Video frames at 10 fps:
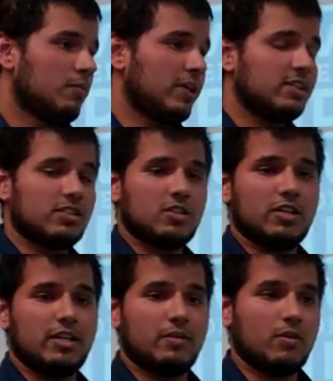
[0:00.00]

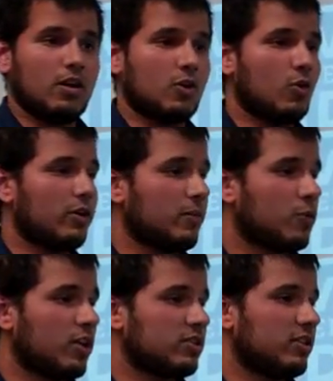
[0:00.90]
Basically, according to
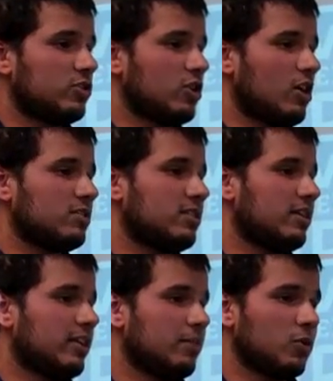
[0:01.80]
President Johnson,
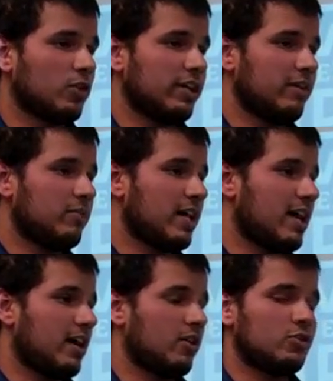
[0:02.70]
he believed
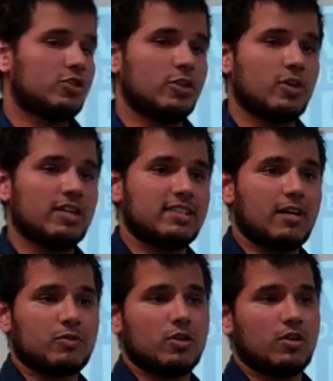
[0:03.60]
that students
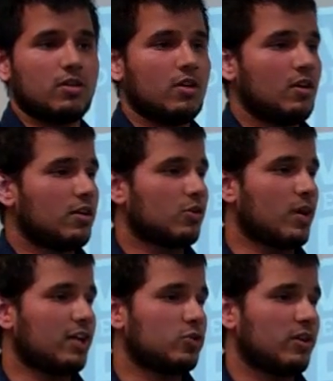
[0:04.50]
after
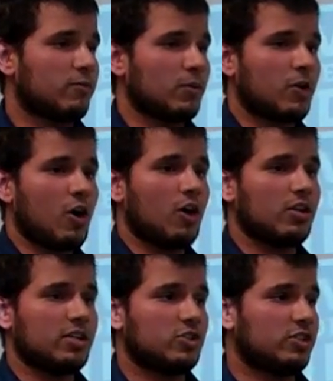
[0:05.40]
graduating from
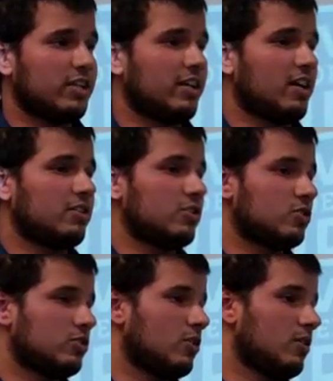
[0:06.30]
college did not
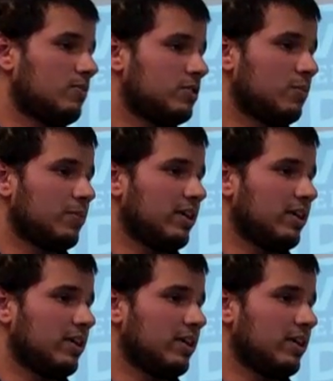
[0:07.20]
deserve to